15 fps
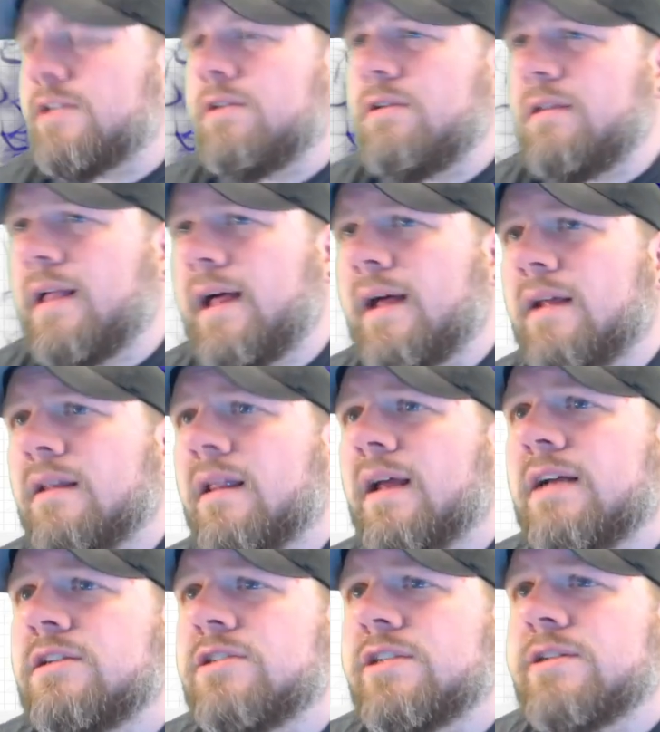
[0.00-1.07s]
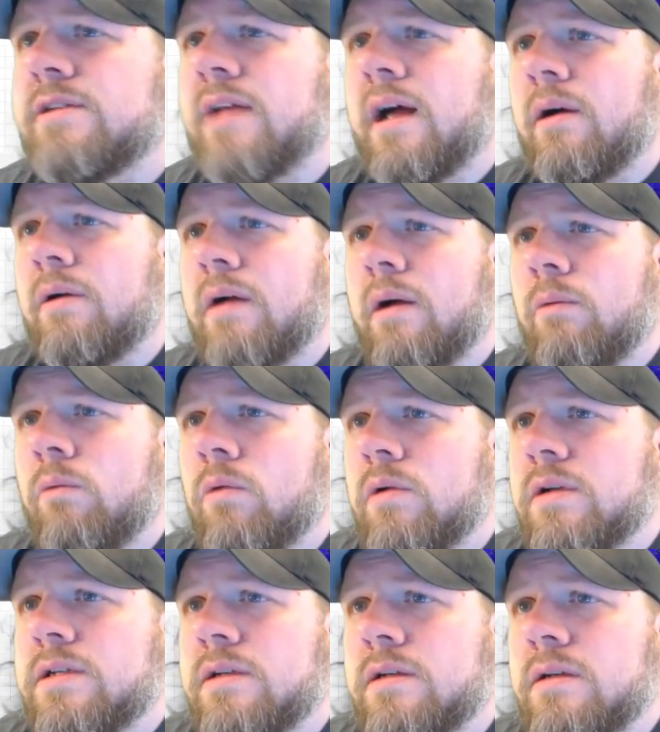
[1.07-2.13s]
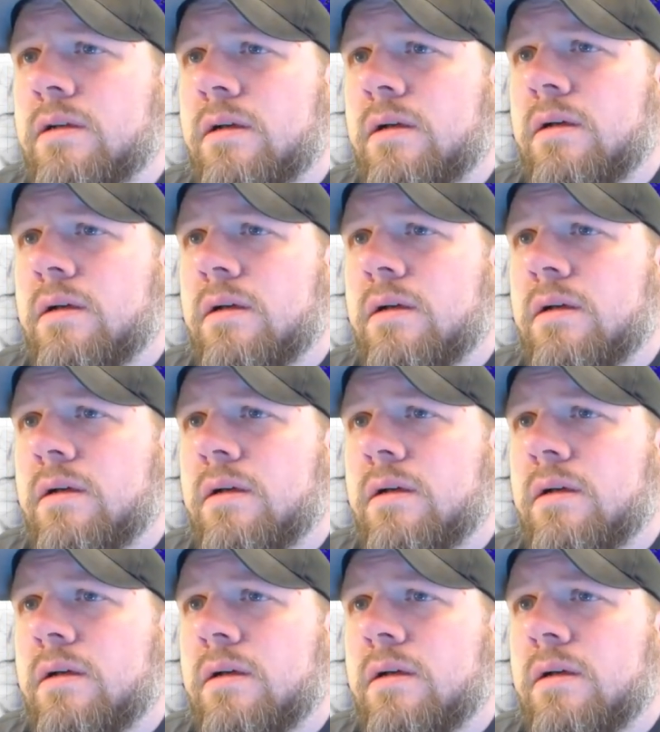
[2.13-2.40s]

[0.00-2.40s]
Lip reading: do that. Like, I want to,